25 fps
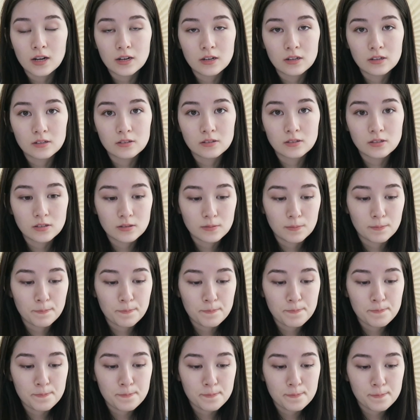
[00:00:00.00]

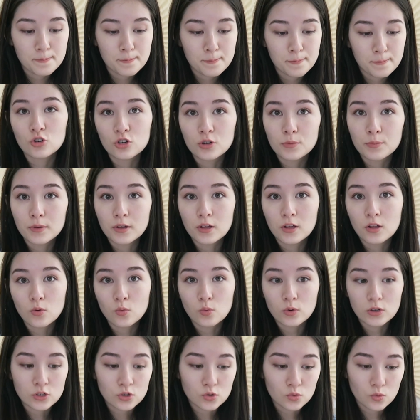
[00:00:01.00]
tenant's electric
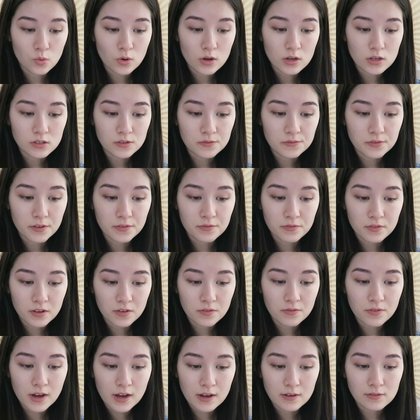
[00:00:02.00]
bill, which was
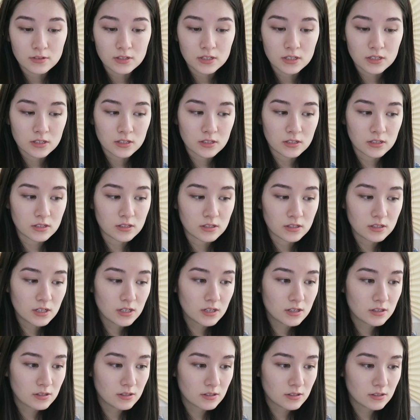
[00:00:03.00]

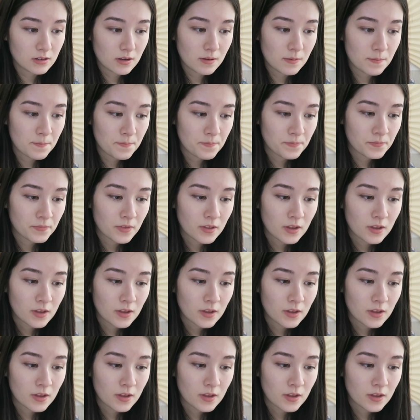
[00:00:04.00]
$55.66.